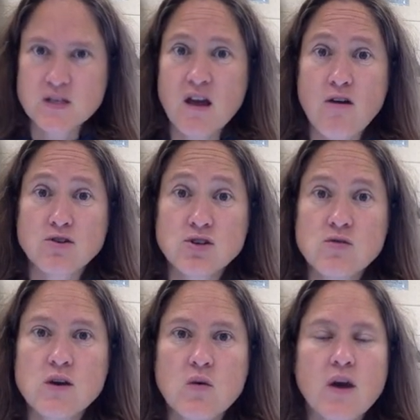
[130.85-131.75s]
They are two
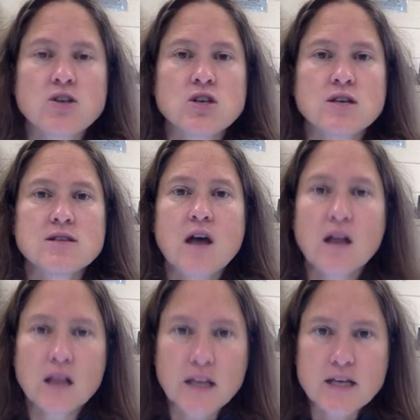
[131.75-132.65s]
equations
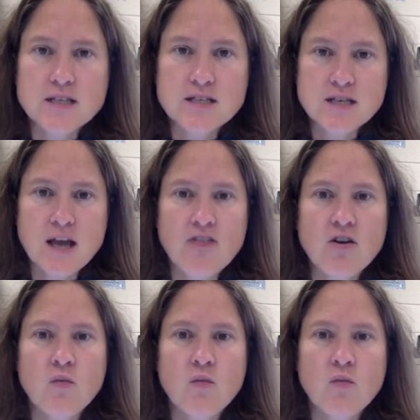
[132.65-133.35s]
linked together